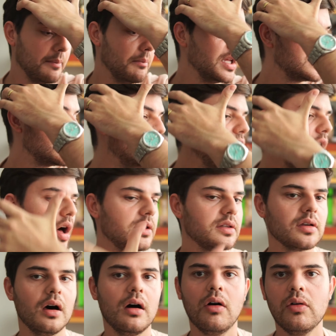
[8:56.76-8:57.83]
but
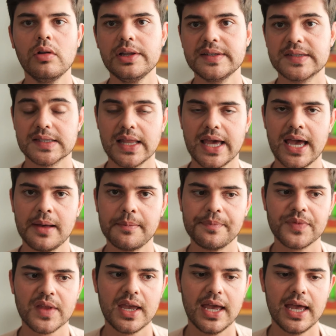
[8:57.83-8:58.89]
not only
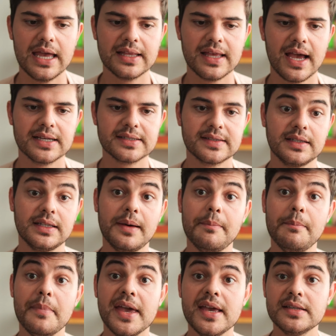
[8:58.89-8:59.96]
slam, it has an
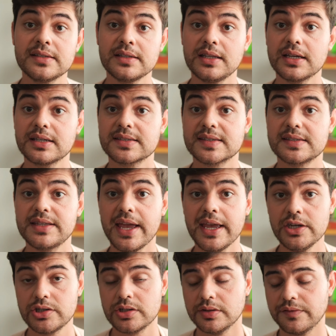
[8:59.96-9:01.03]
amazing
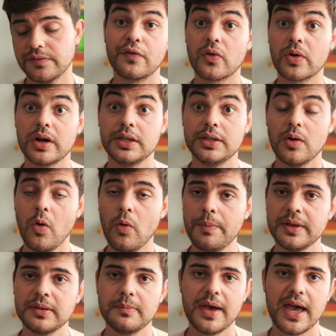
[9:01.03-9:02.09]
extension. For an
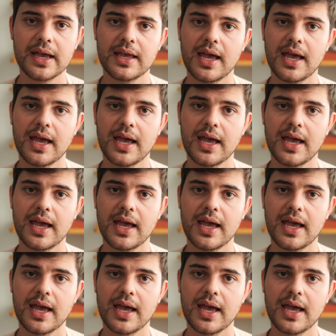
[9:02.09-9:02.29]
open back